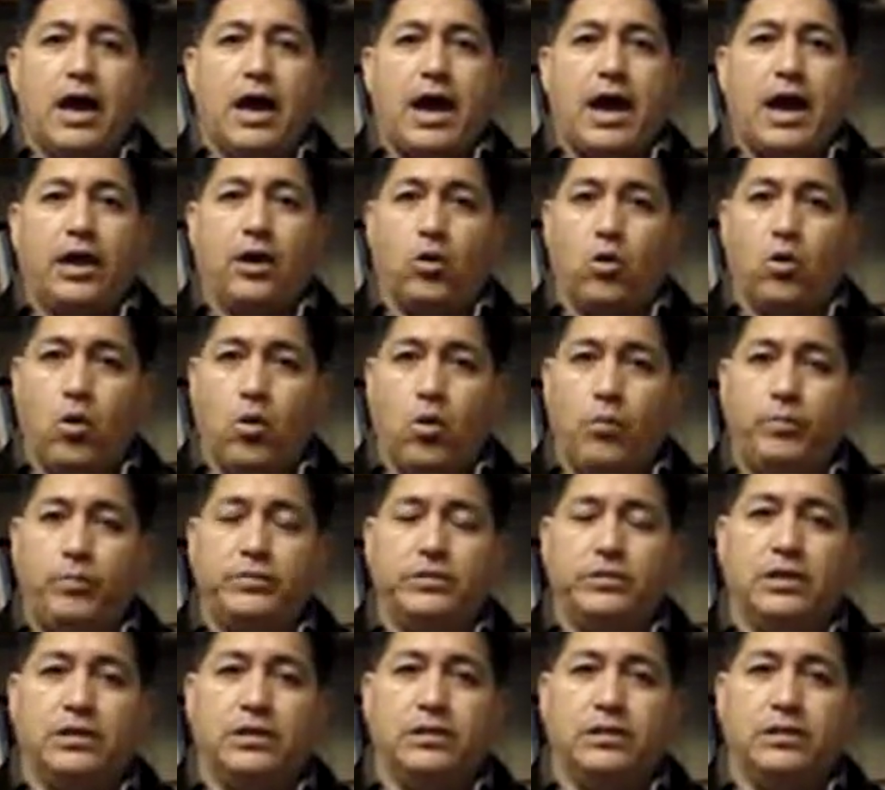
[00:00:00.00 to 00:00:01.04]
I hope
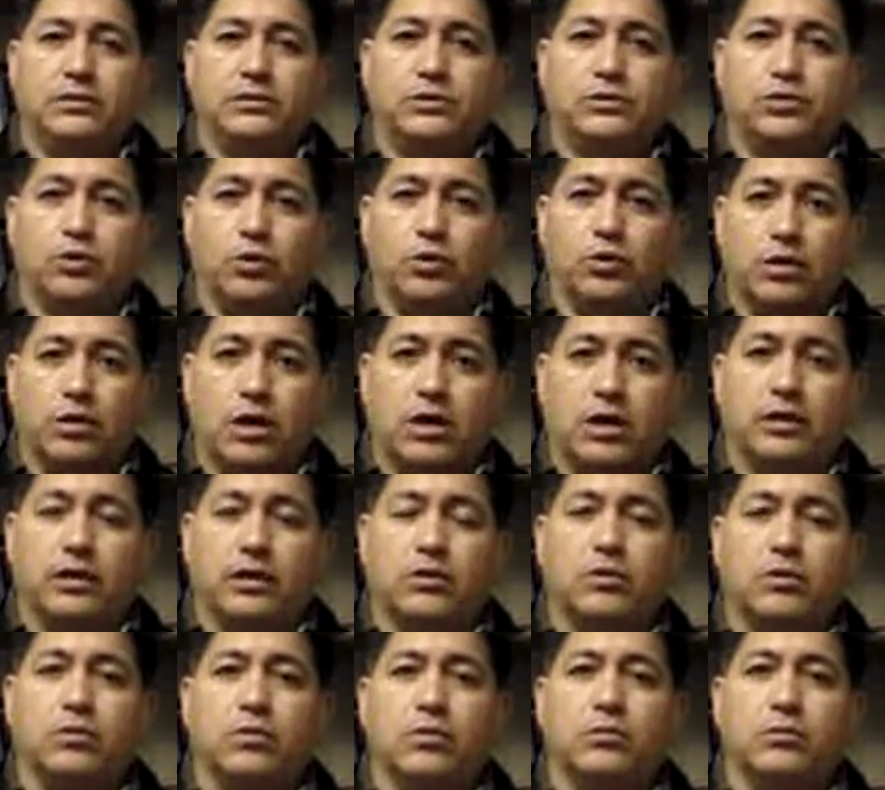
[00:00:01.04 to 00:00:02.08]
the short
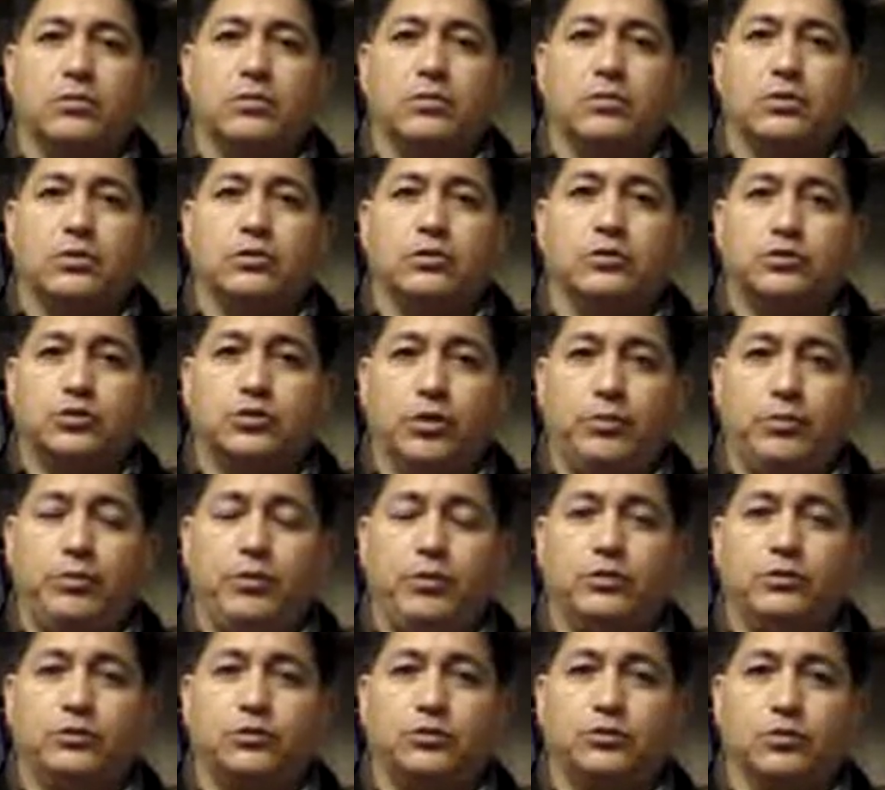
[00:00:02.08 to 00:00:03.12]
article
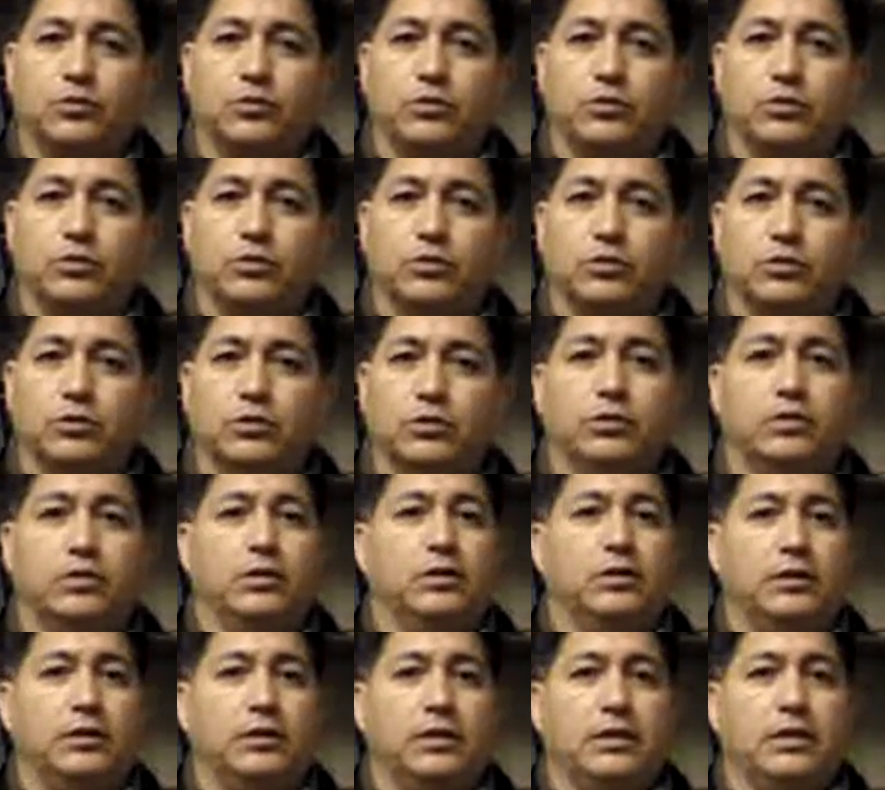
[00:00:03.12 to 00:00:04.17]
contributes to your
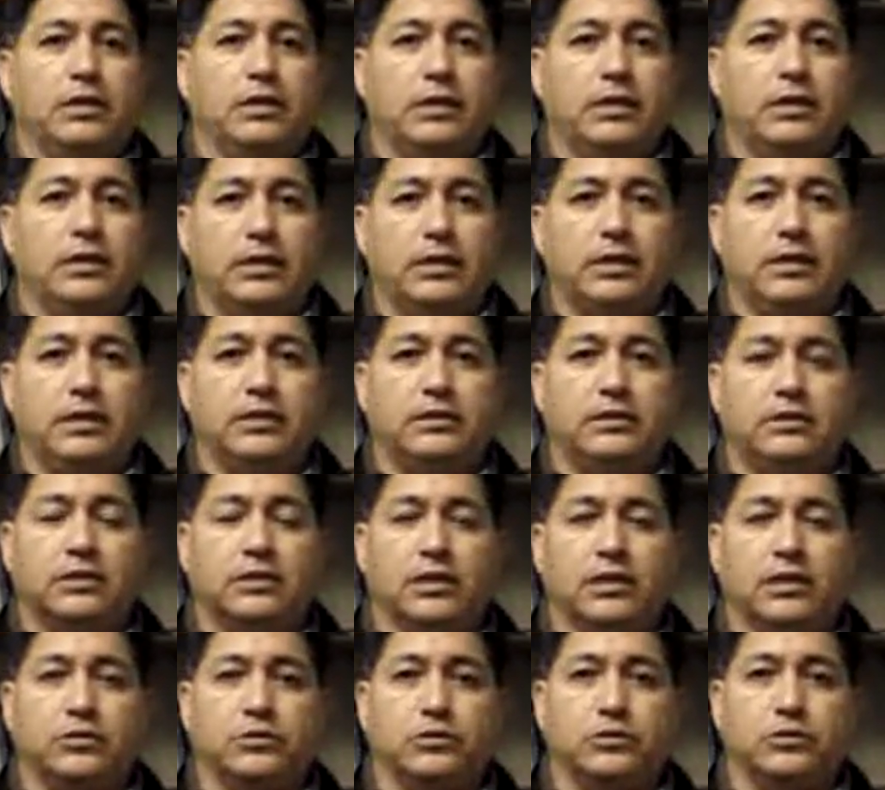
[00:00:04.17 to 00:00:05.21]

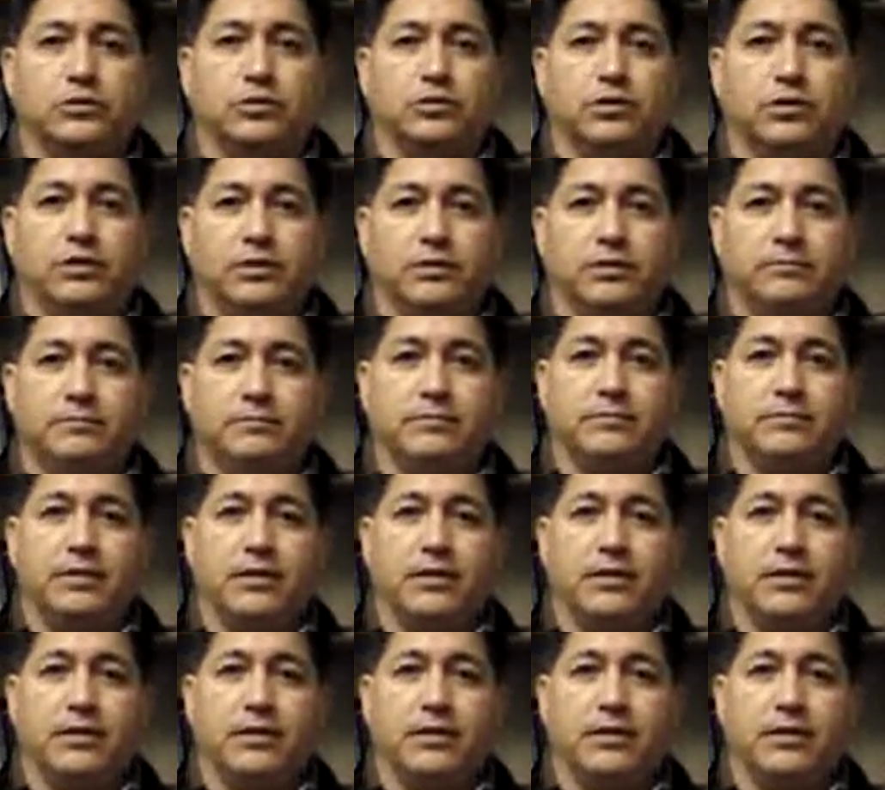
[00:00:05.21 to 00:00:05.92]
intellectual journey.